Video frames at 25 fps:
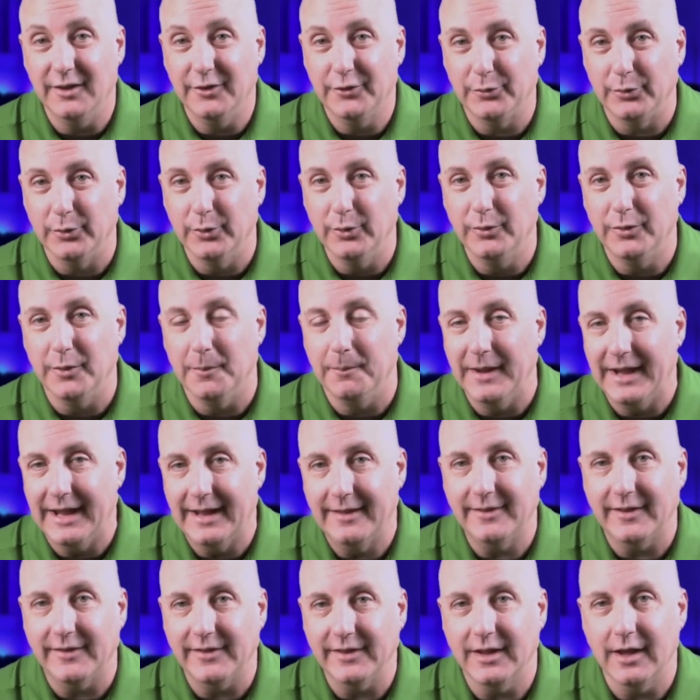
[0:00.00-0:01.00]
through the
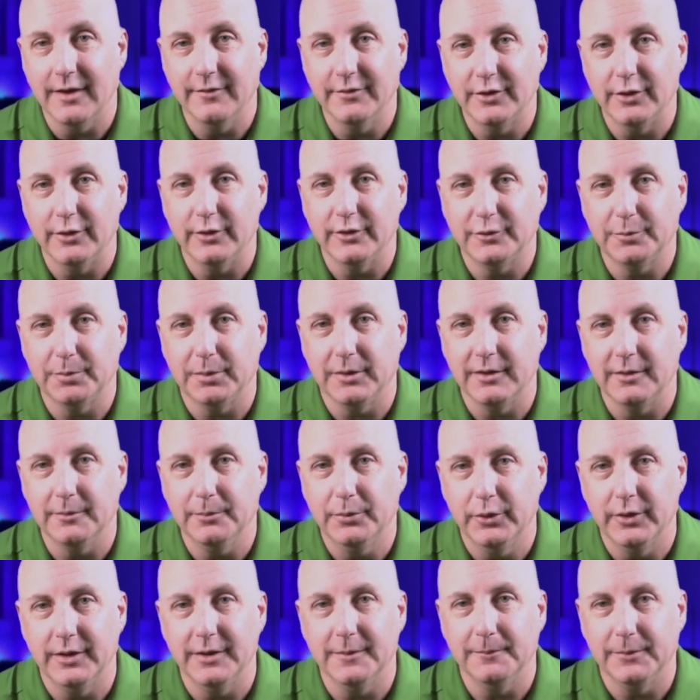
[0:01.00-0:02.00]
ban that the governor has
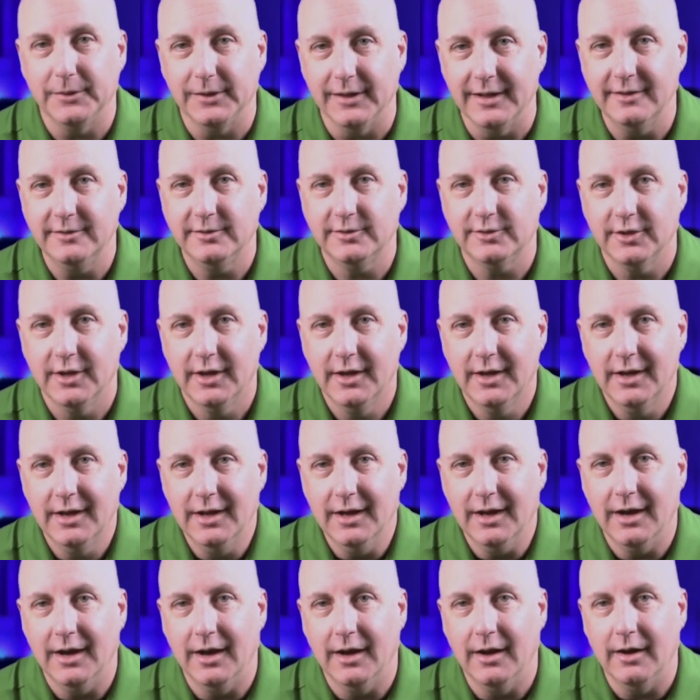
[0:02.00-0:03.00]
put in place.
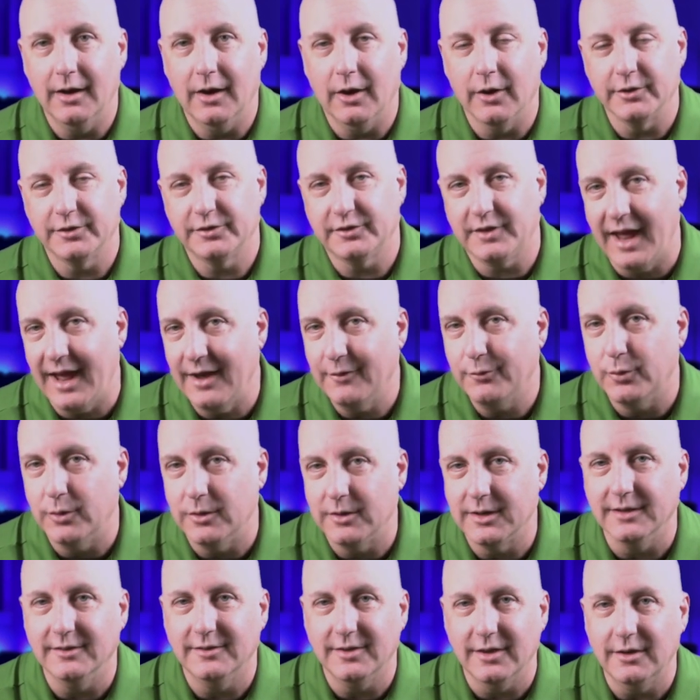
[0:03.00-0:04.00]
Our staff
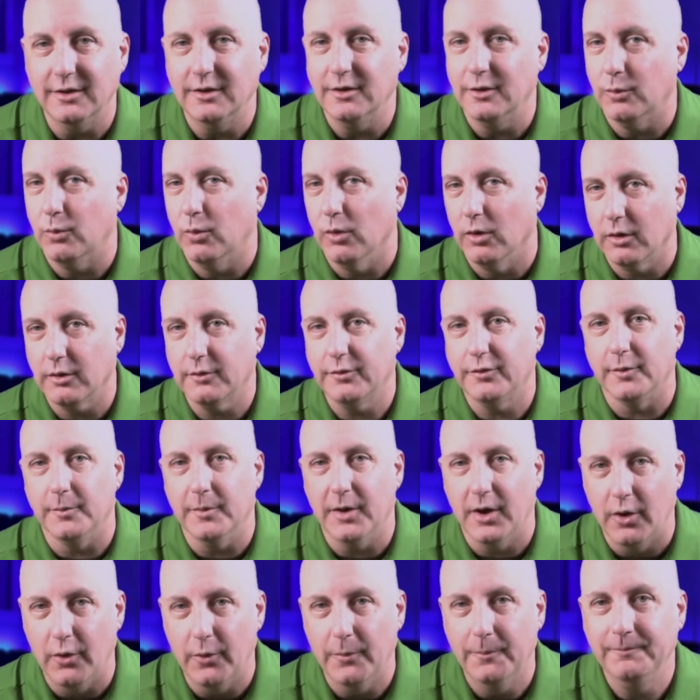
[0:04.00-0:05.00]
will continue to work from
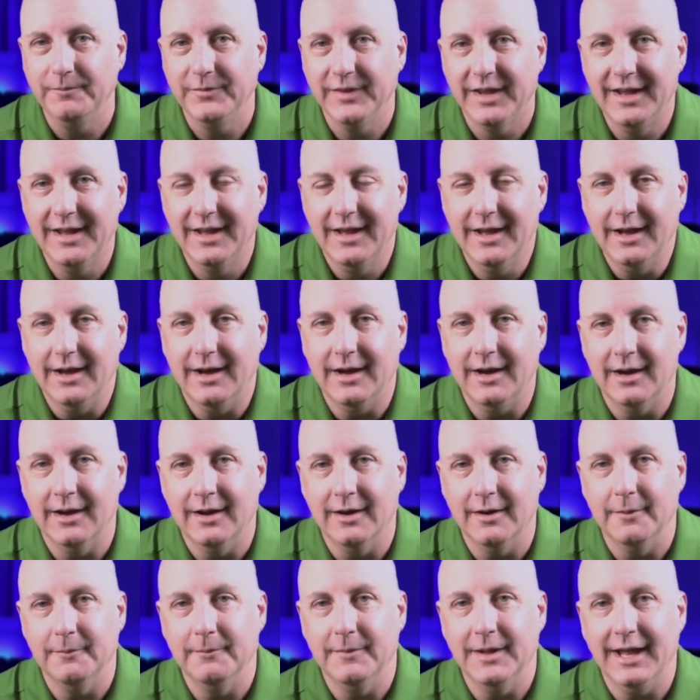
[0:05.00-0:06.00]
home
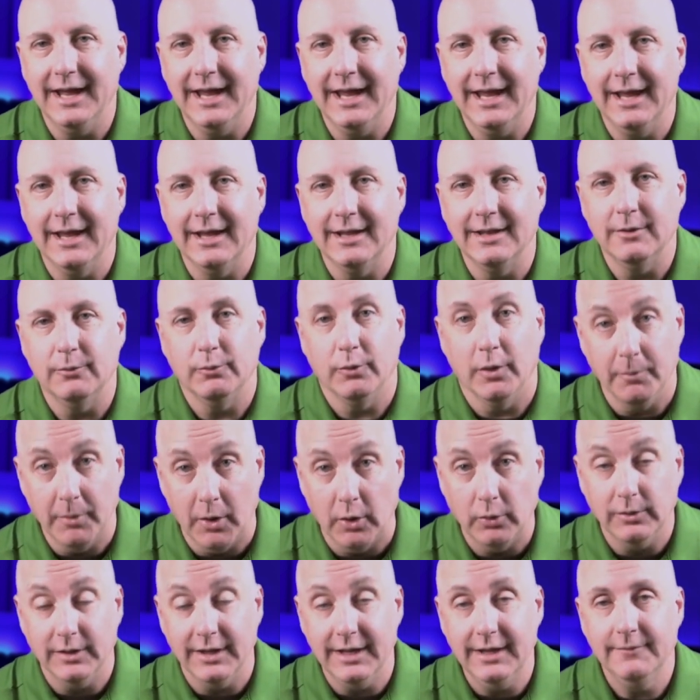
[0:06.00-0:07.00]
and
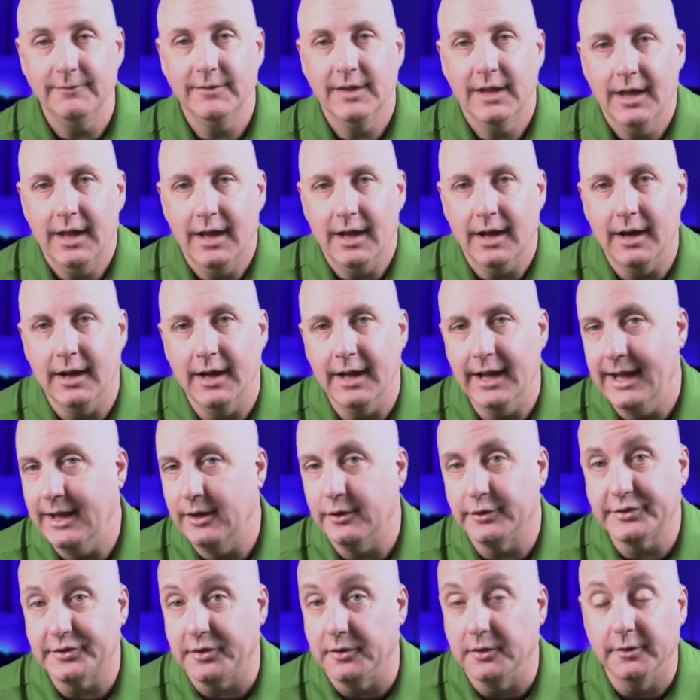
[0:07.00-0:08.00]
remotely, and
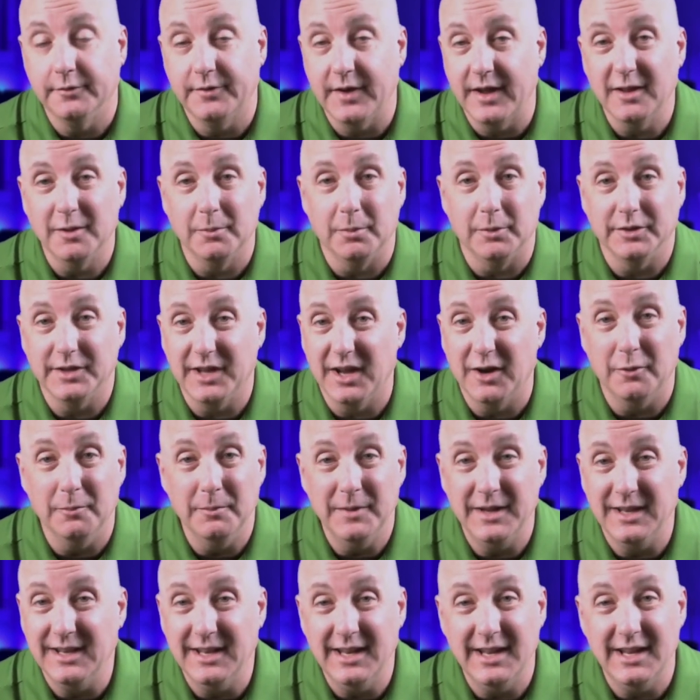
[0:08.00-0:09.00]
are still available to help
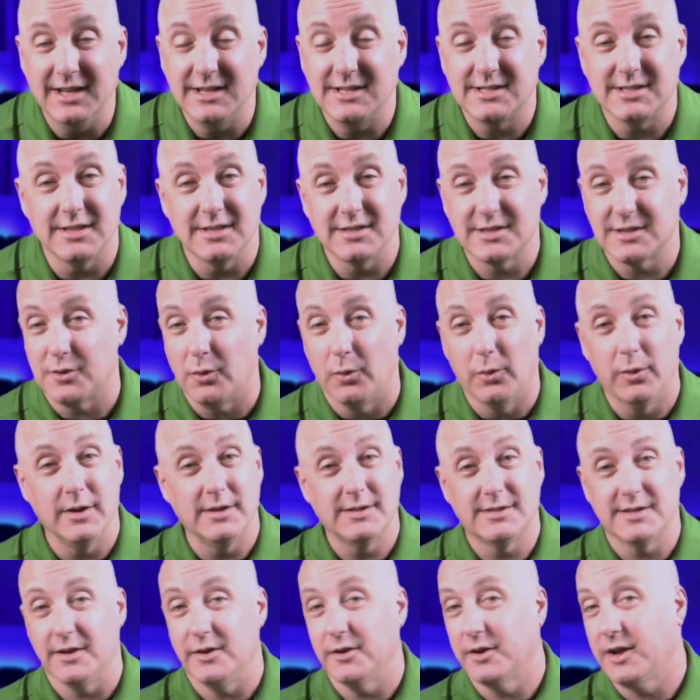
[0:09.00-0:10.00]
meet needs. The
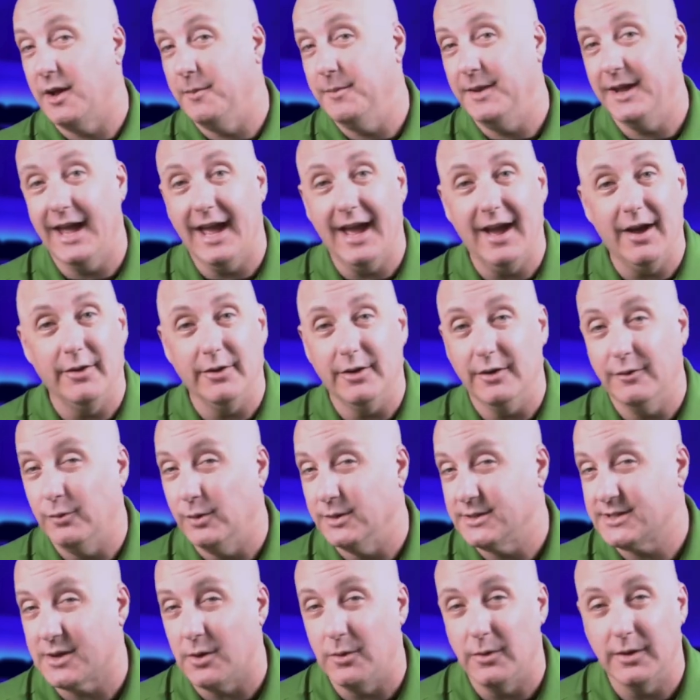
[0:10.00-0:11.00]
stories that are coming out of
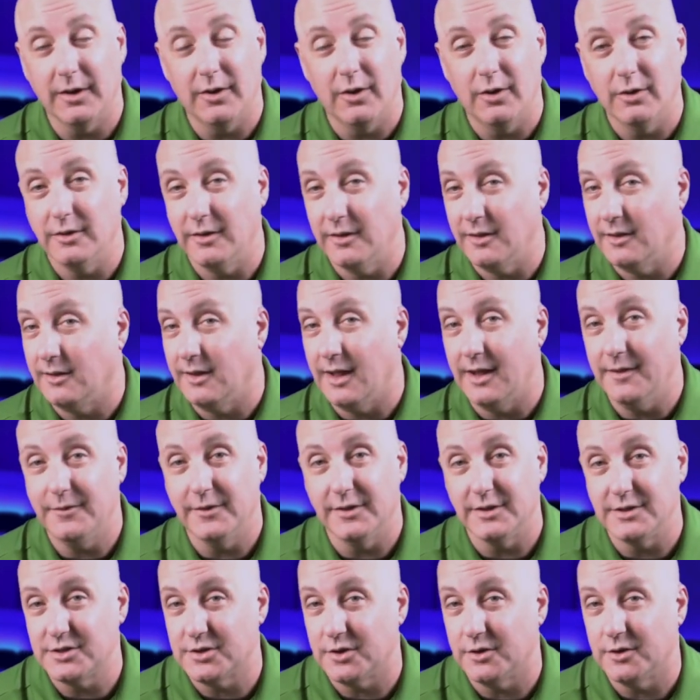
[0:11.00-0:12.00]
what's going on in the life
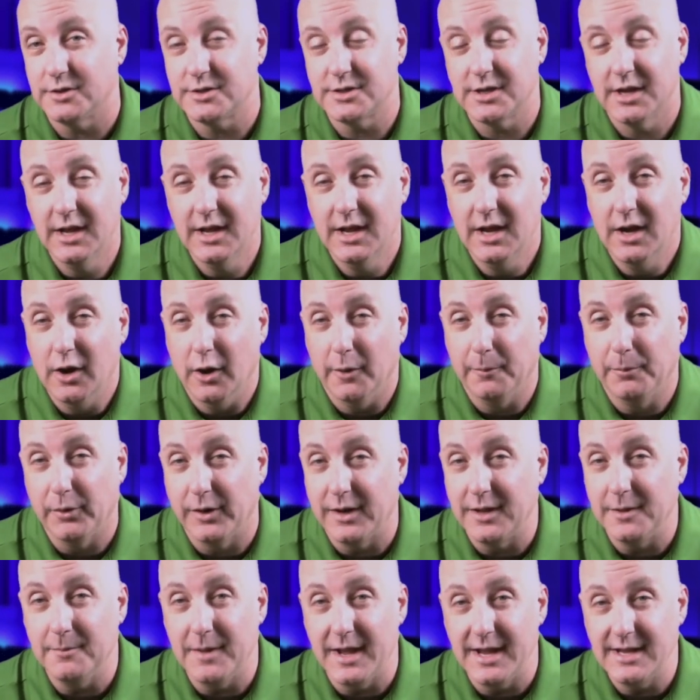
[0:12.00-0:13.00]
of the church are
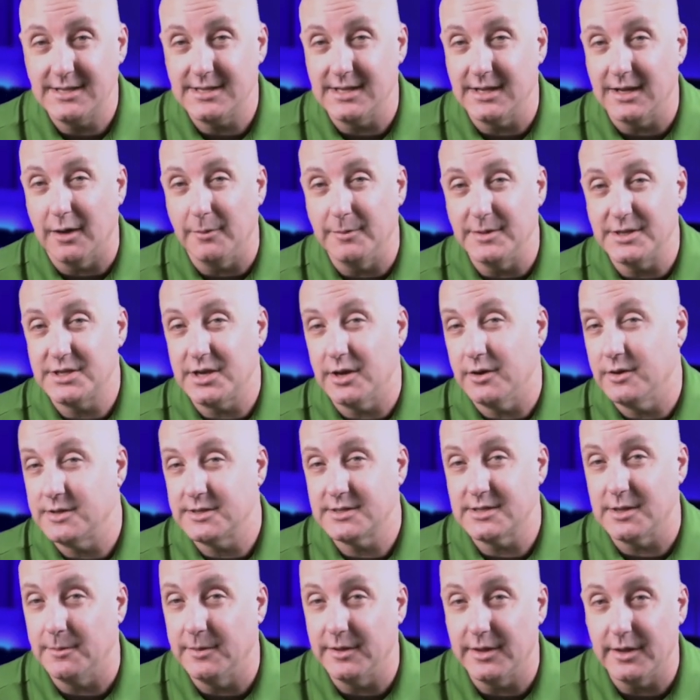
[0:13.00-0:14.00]
pretty amazing. I'll be sharing
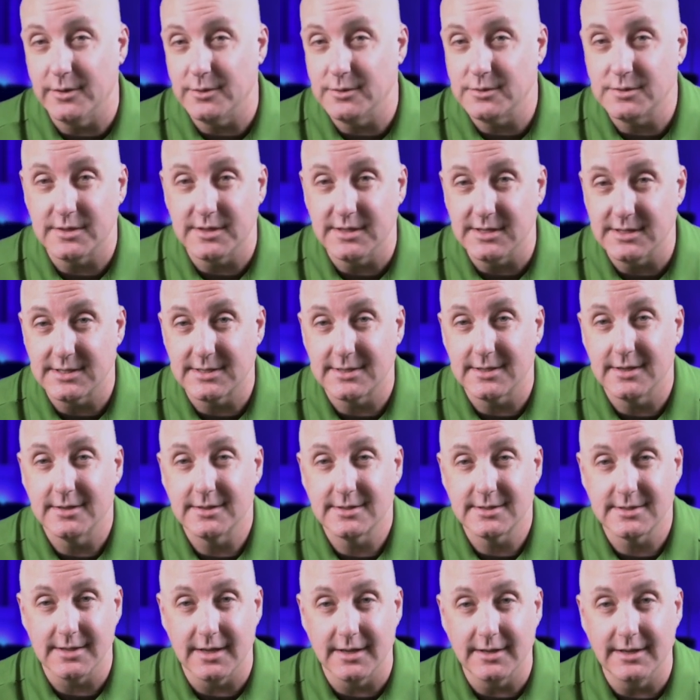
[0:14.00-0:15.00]
some of those this
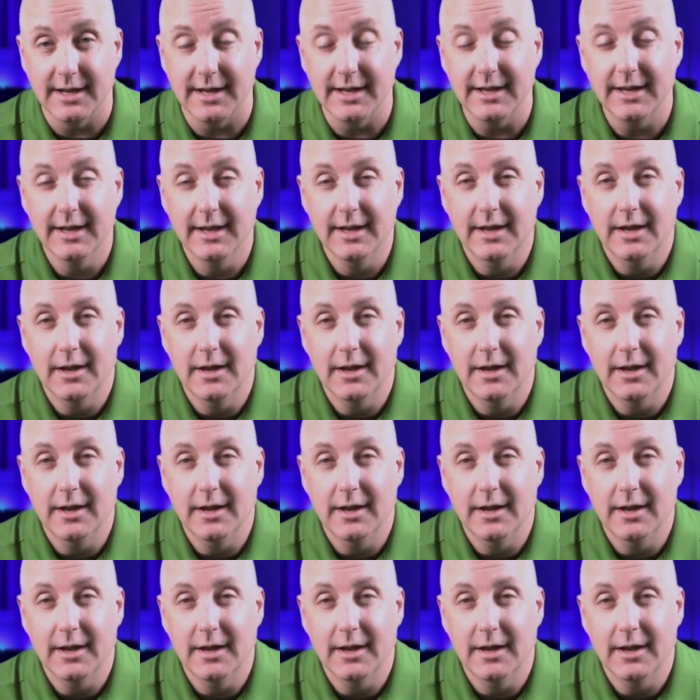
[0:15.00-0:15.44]
Sunday.